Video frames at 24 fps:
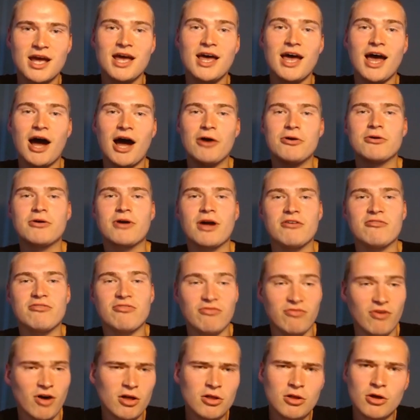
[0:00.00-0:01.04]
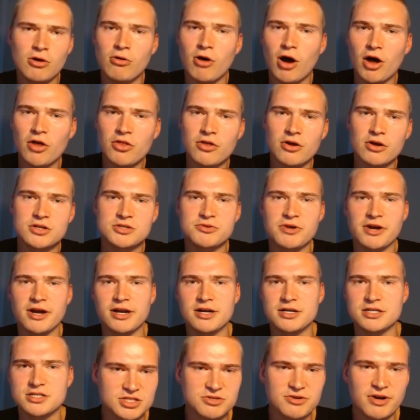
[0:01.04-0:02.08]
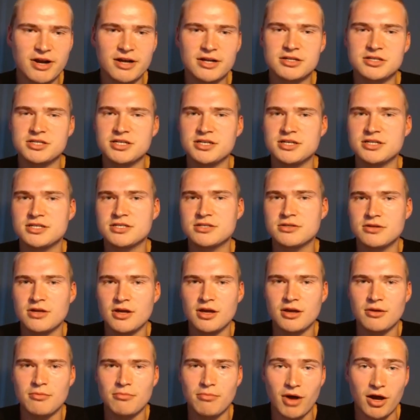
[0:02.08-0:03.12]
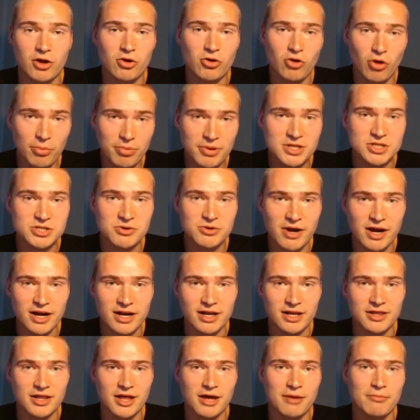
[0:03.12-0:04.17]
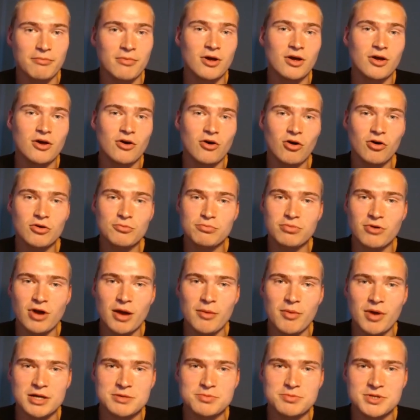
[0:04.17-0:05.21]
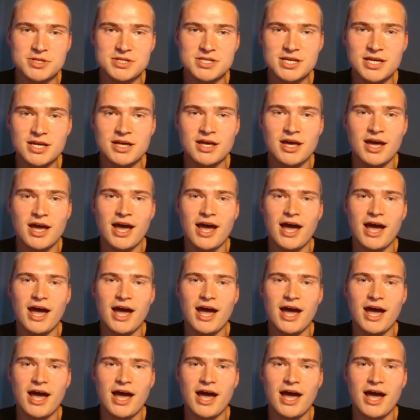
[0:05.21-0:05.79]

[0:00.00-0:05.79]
how you can follow other trader strategies by copy trading them on PrimeXBT,